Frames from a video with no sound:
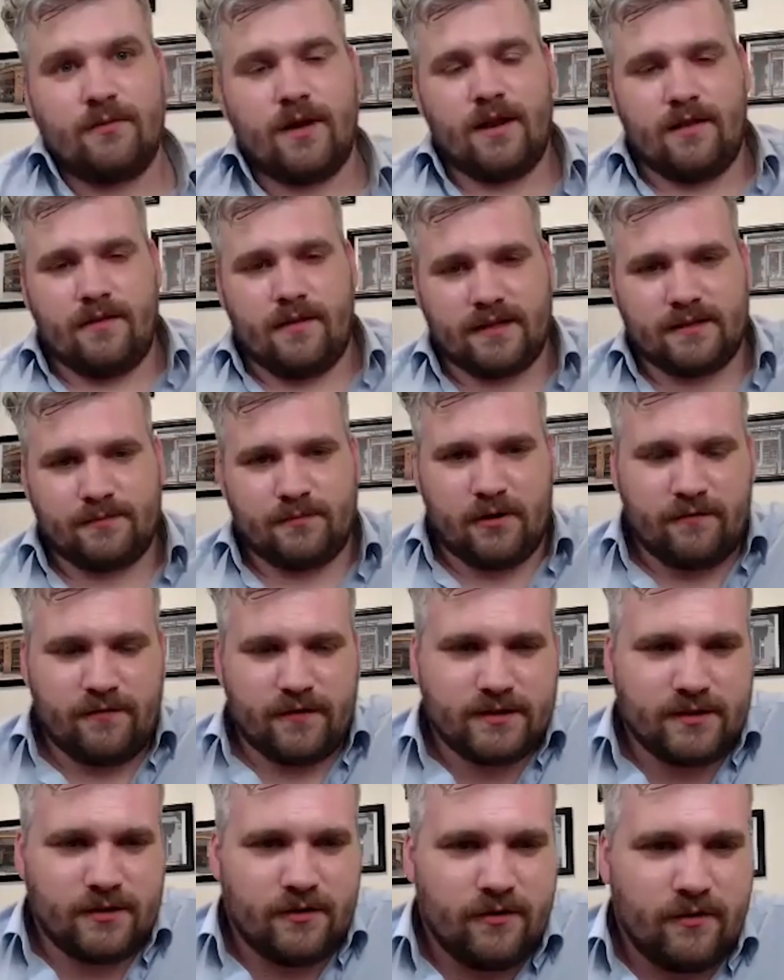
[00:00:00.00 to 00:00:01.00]
Well, that's
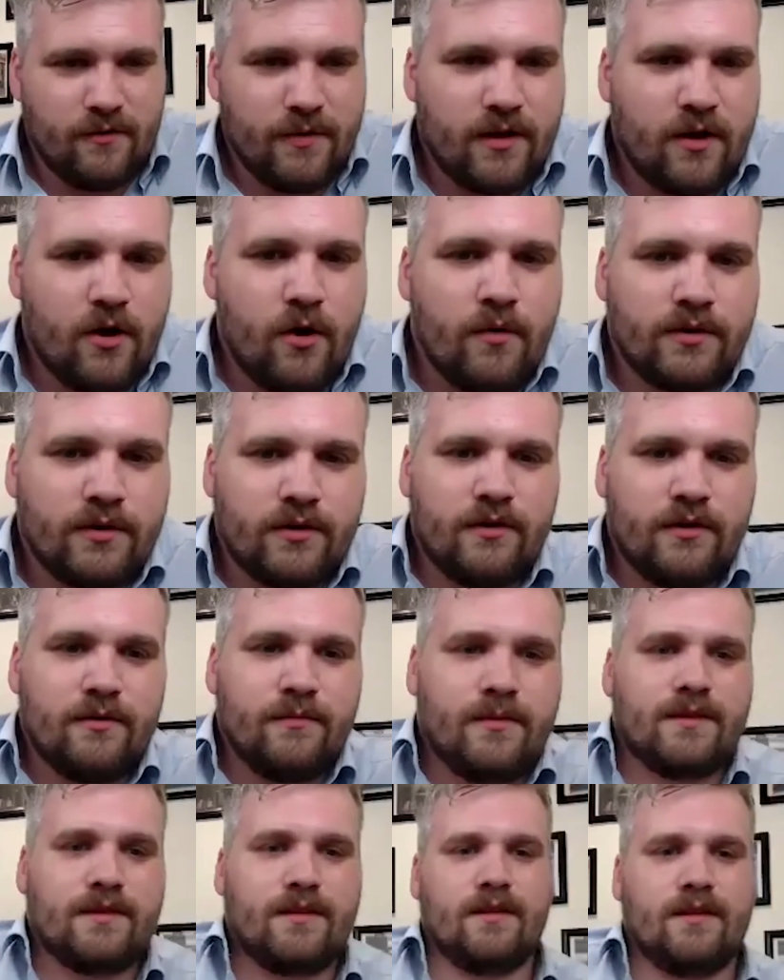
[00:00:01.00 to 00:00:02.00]
perfect. So we'll go with
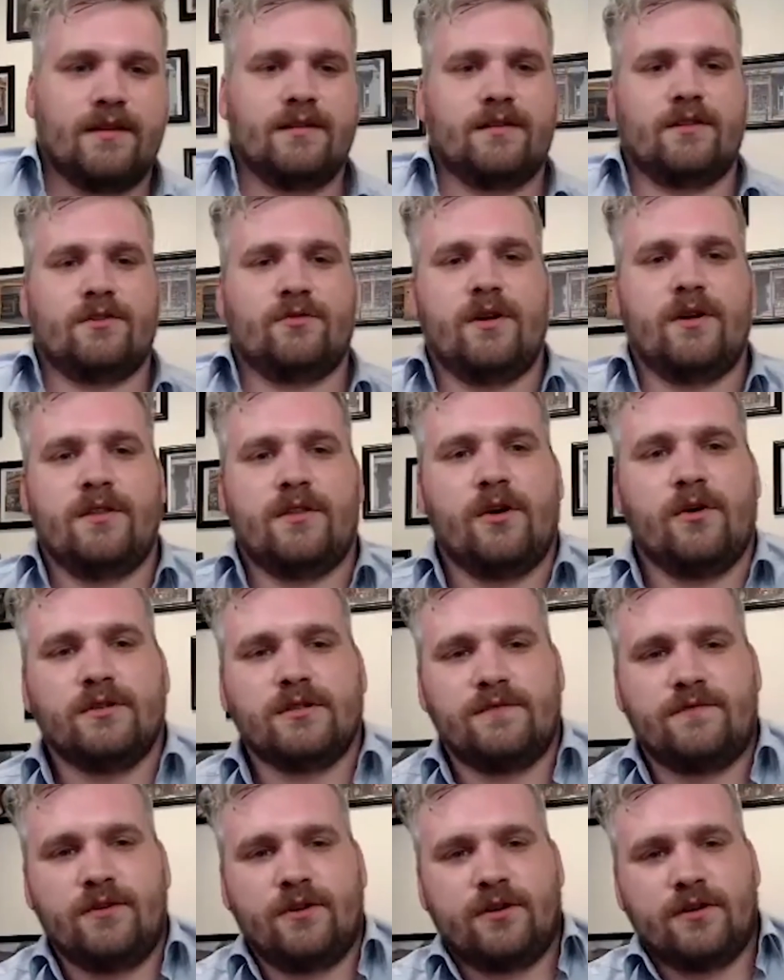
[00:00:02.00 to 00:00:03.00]
the three of
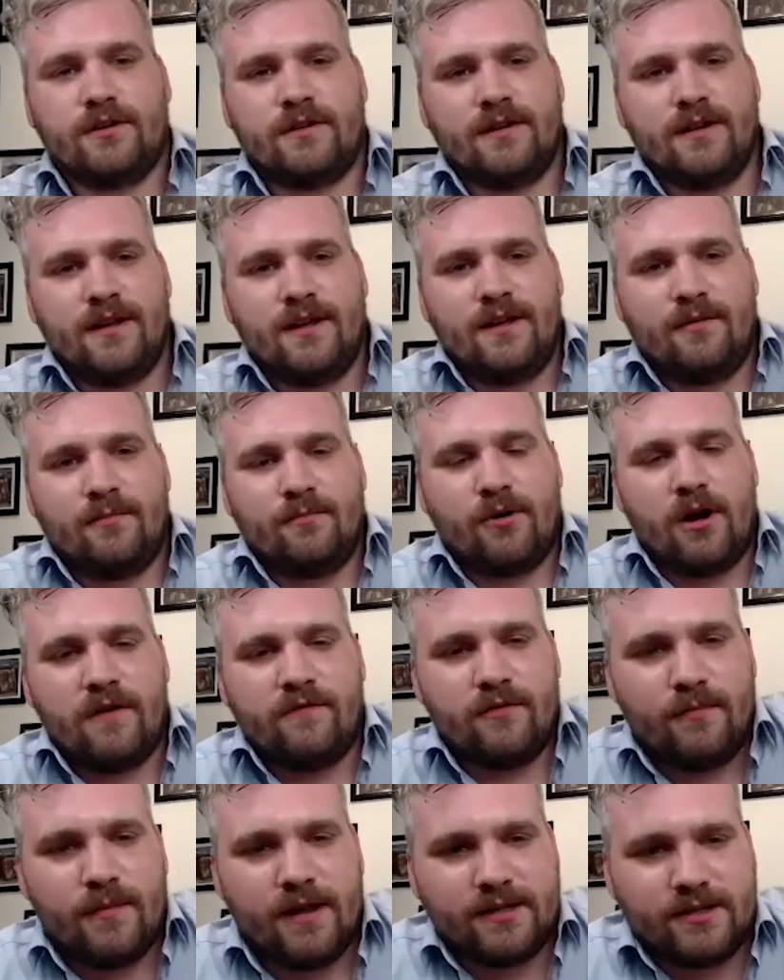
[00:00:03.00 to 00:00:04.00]
those. If you could
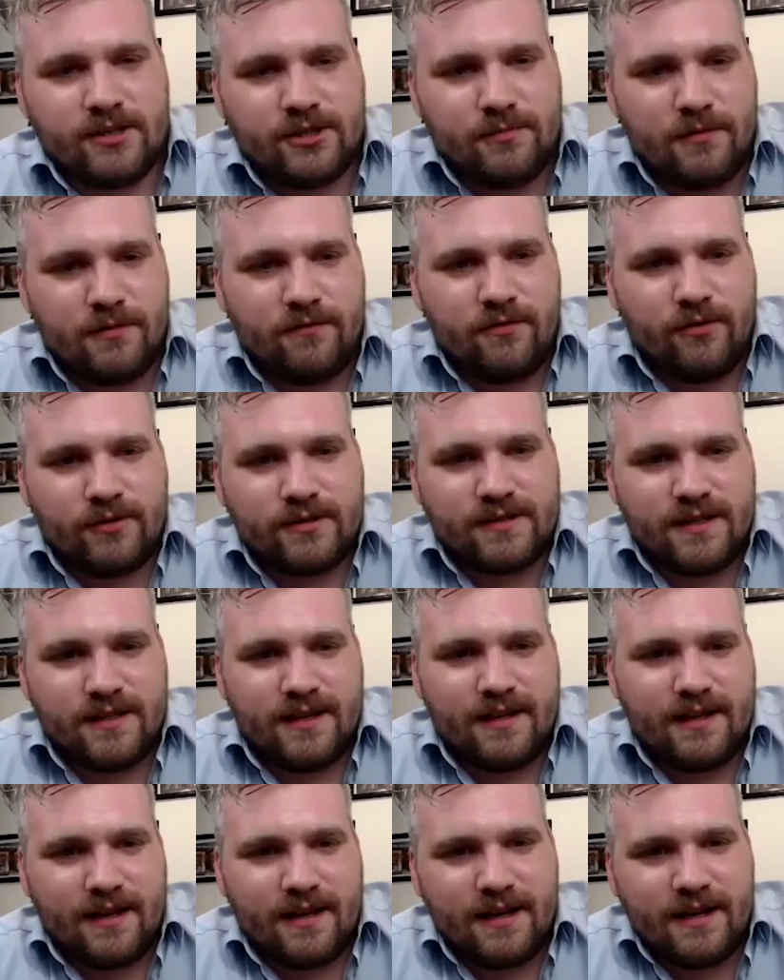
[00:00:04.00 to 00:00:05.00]
private message me, folks,
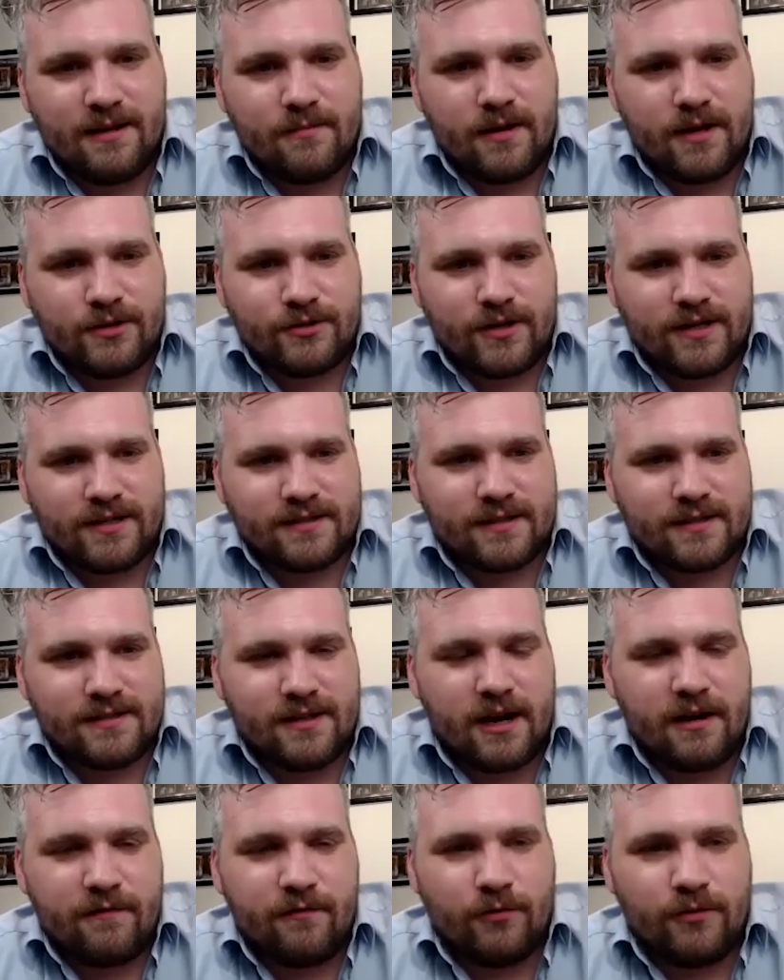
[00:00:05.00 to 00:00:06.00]
an email address because
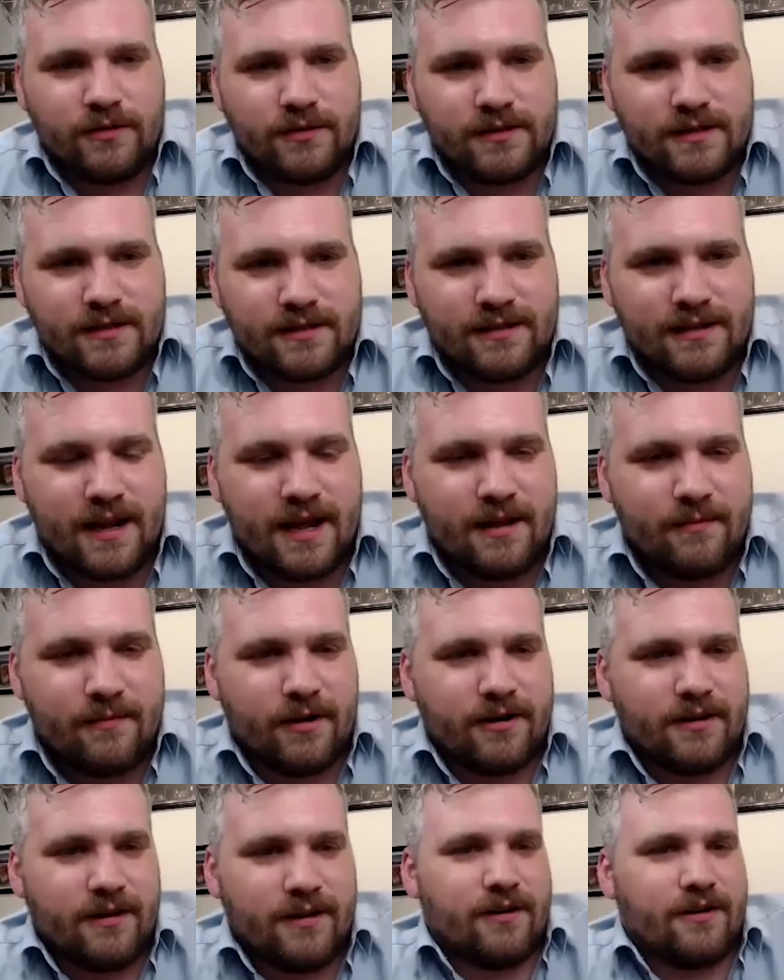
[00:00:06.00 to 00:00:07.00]
not everyone's name
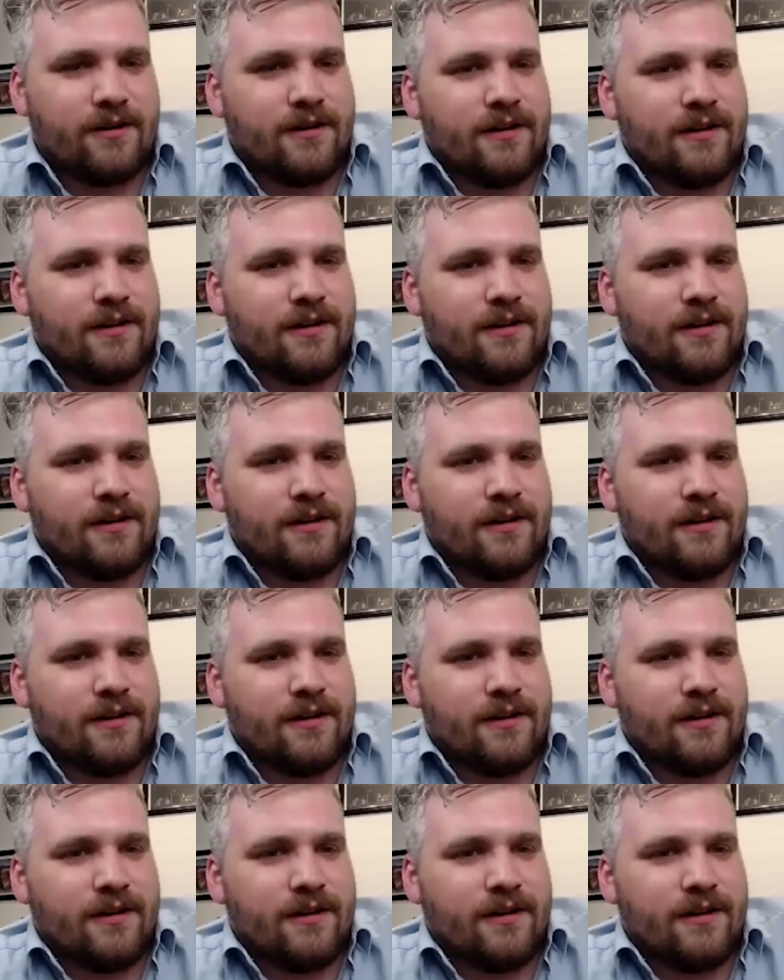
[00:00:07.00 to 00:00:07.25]
on here.